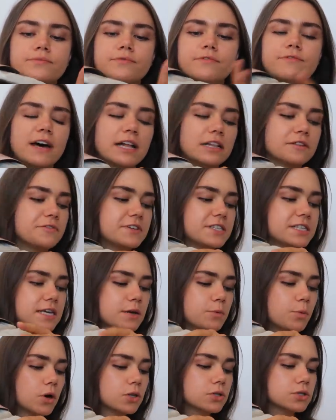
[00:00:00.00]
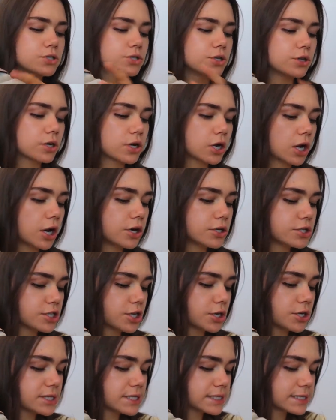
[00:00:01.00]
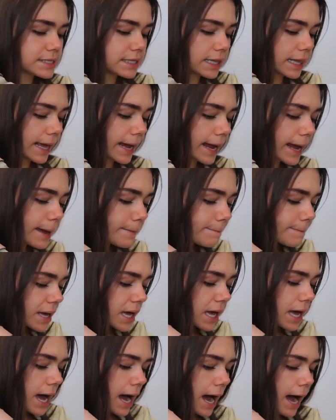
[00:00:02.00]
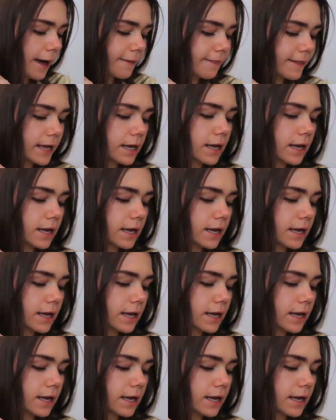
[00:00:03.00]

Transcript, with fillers: velvety ones, so the clothes don't slip. And